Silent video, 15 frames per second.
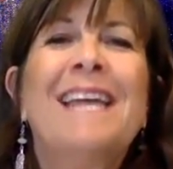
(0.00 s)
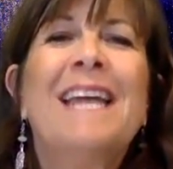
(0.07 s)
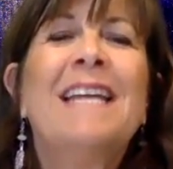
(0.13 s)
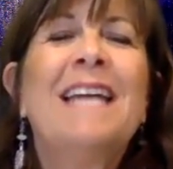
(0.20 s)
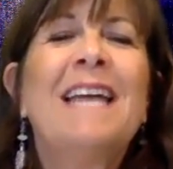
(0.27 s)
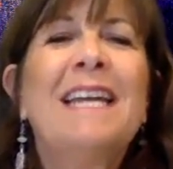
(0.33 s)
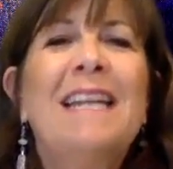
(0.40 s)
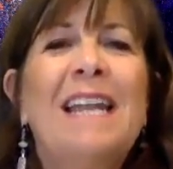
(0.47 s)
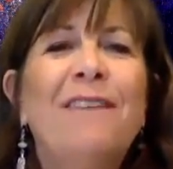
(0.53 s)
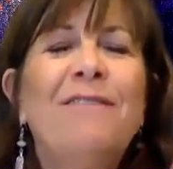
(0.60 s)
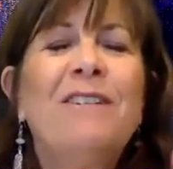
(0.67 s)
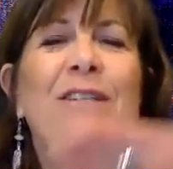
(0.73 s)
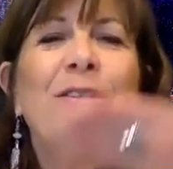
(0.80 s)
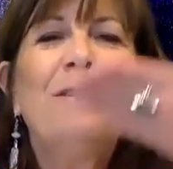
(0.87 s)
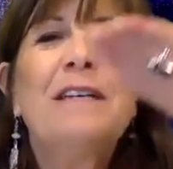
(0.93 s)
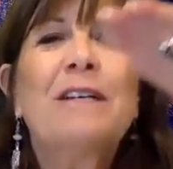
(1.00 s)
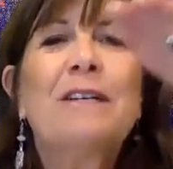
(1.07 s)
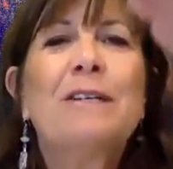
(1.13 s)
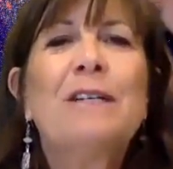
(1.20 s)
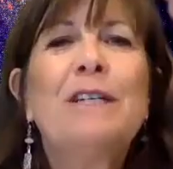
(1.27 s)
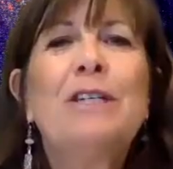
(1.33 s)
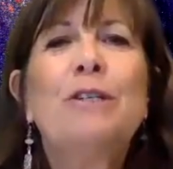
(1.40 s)
And I'd love to
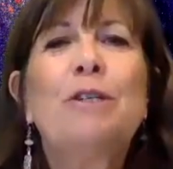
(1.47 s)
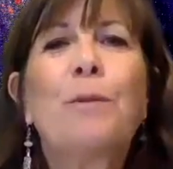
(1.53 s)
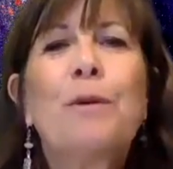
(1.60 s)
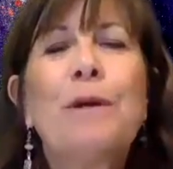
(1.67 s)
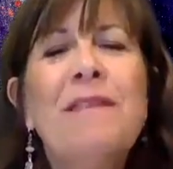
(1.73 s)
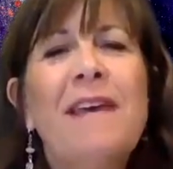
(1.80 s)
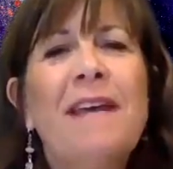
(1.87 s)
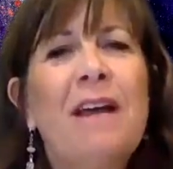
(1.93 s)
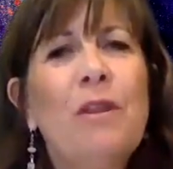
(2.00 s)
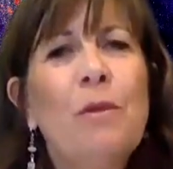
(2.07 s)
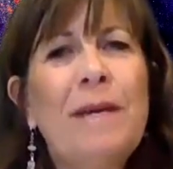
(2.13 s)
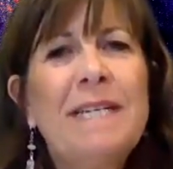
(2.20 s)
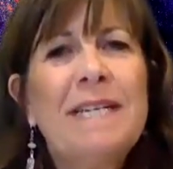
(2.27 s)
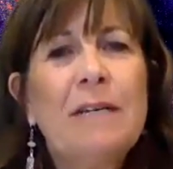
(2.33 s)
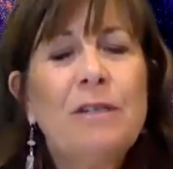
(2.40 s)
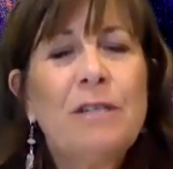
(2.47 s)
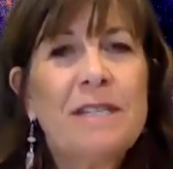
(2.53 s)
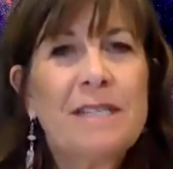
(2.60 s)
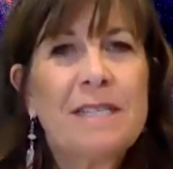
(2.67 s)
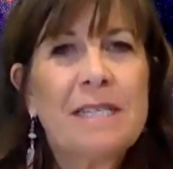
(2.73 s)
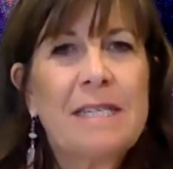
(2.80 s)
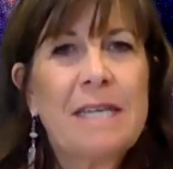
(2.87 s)
encourage you to bring that all the way down to
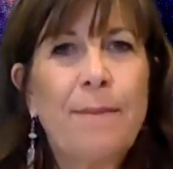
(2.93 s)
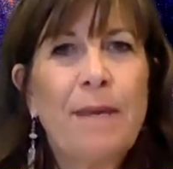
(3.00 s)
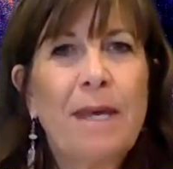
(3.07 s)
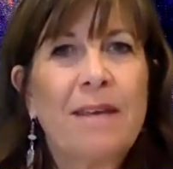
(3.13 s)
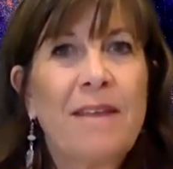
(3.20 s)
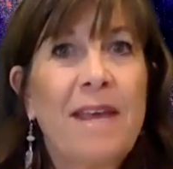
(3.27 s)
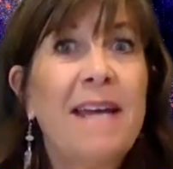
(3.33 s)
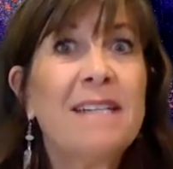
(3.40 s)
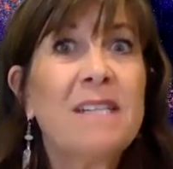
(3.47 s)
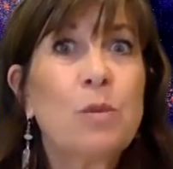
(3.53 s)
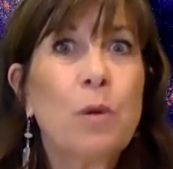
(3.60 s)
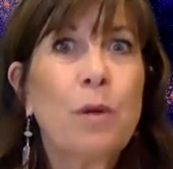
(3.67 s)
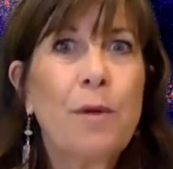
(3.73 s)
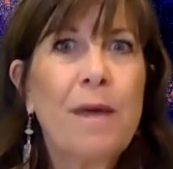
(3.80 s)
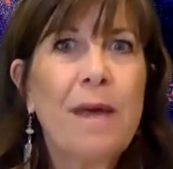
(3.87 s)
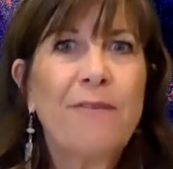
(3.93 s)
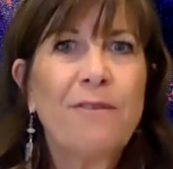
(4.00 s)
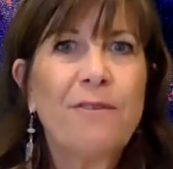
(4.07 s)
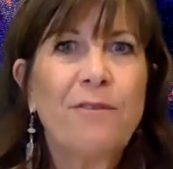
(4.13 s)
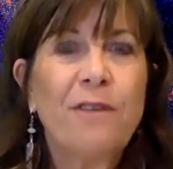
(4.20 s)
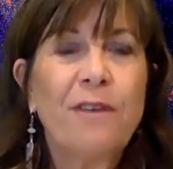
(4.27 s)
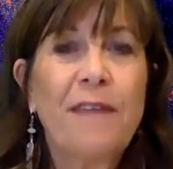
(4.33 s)
the stomach. That's where we
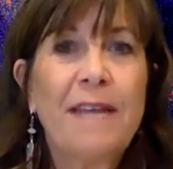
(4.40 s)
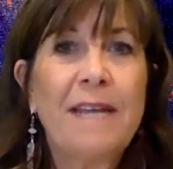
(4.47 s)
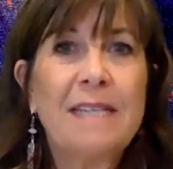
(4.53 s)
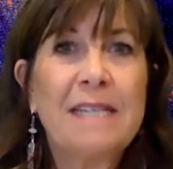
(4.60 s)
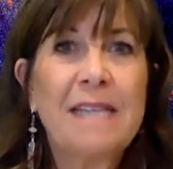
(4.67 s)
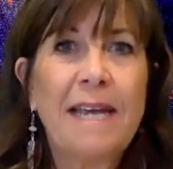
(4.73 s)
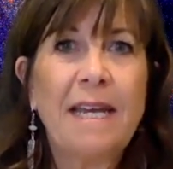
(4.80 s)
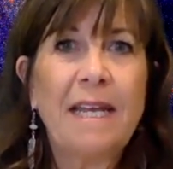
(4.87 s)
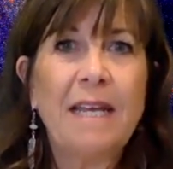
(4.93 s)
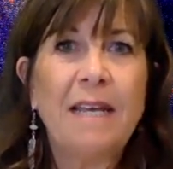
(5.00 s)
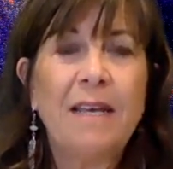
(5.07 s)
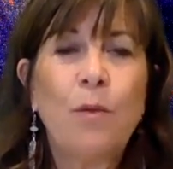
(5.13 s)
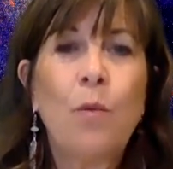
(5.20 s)
often feel that anxiety.